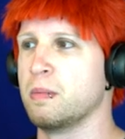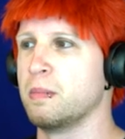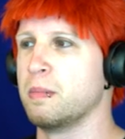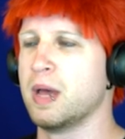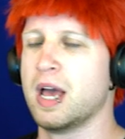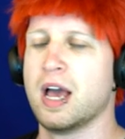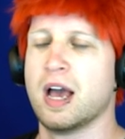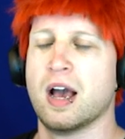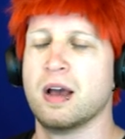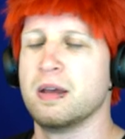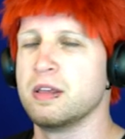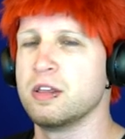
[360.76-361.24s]
um,
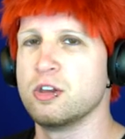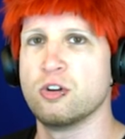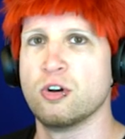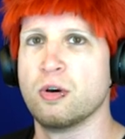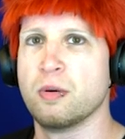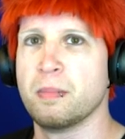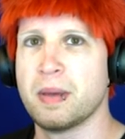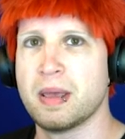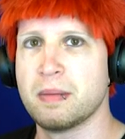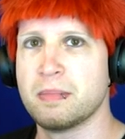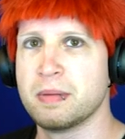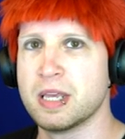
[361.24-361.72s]
uh, you
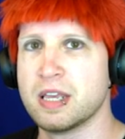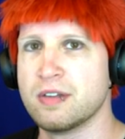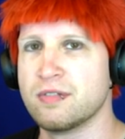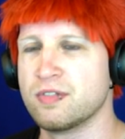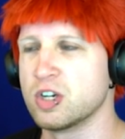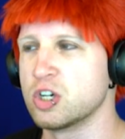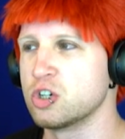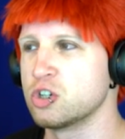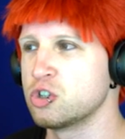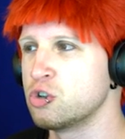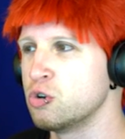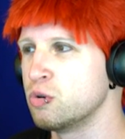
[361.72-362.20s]
know maybe
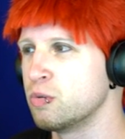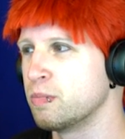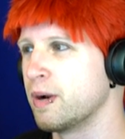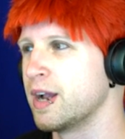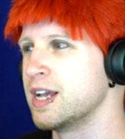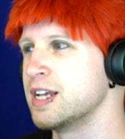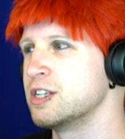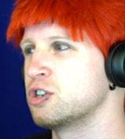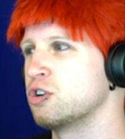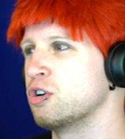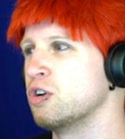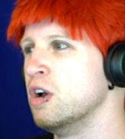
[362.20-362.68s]
even a tomb
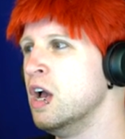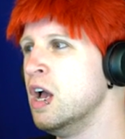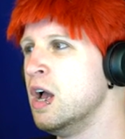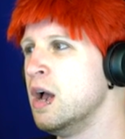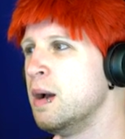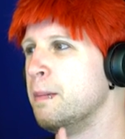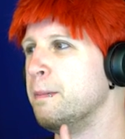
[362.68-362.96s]
raiser.